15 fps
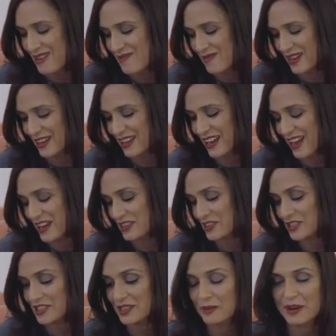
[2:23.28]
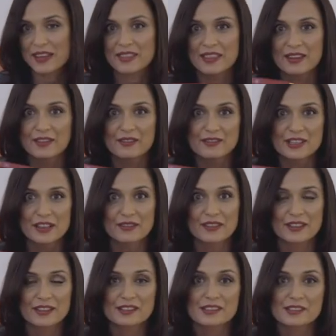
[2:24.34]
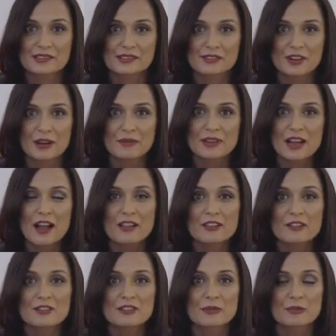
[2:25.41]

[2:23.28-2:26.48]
But again, just the way they've done this striped colors,